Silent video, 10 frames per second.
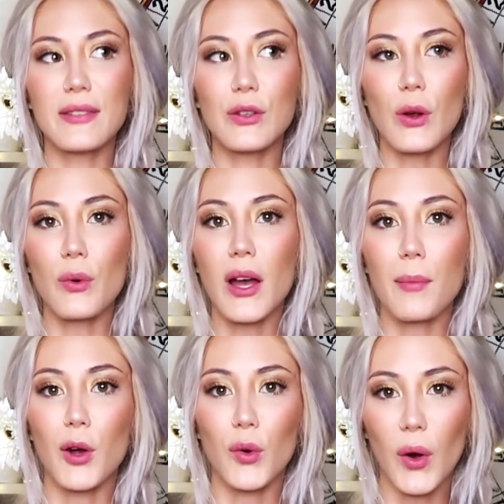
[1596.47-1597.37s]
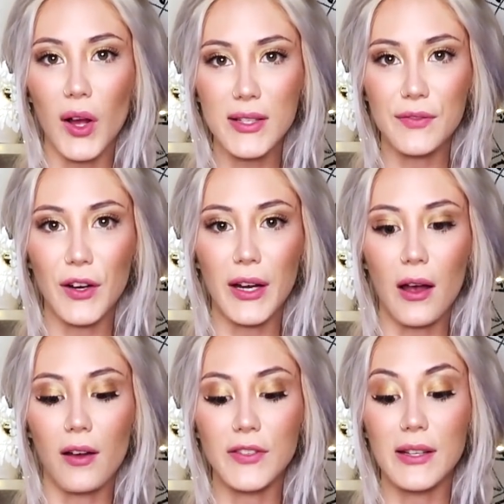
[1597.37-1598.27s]
don't come across very
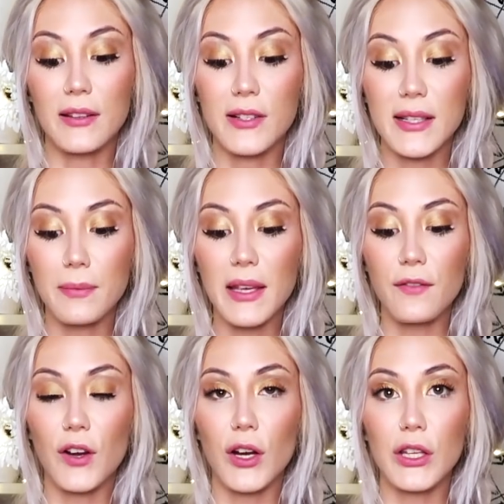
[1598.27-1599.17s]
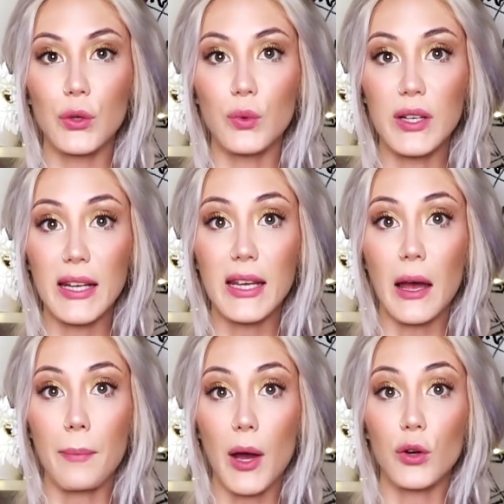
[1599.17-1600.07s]
often. There's something very unique
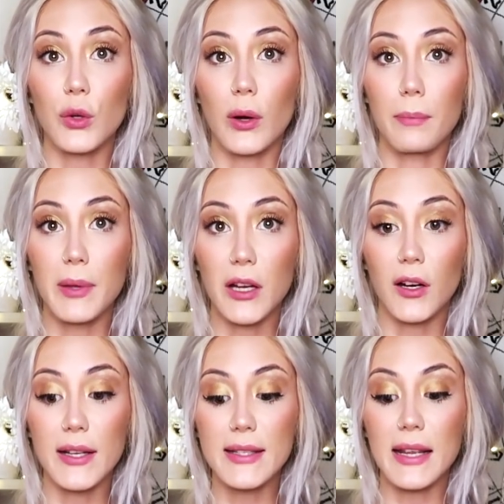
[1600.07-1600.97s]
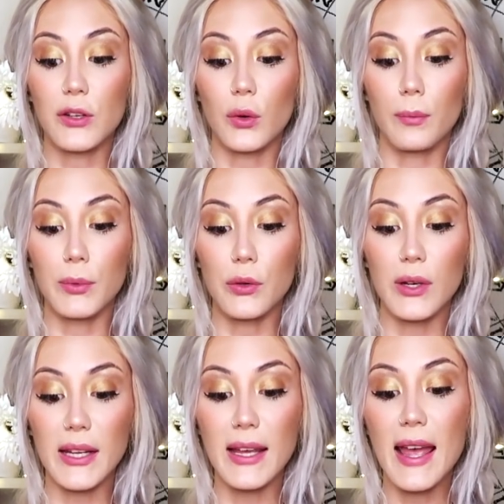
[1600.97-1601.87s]
about your appearance and your
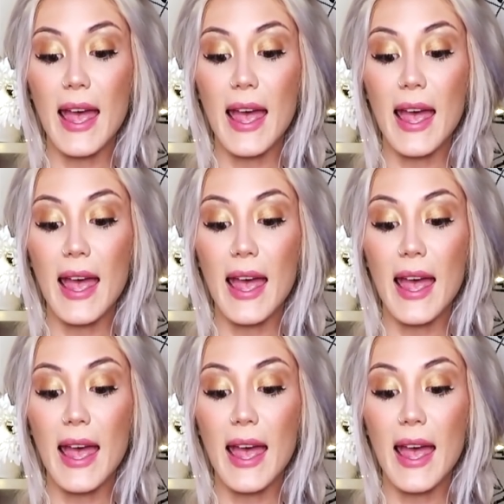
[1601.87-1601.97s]
beauty,